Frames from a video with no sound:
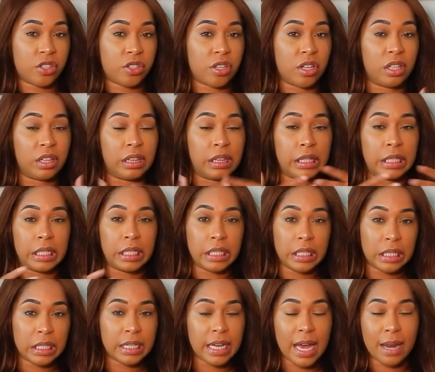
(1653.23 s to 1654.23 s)
to
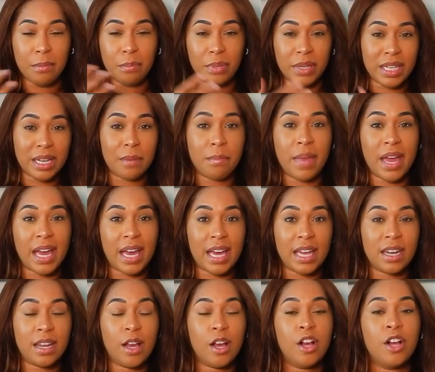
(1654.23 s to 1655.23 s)
lead and be a
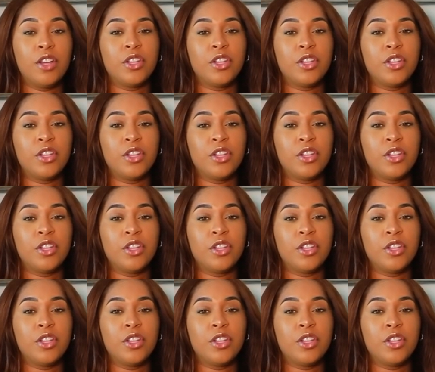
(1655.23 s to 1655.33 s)
man,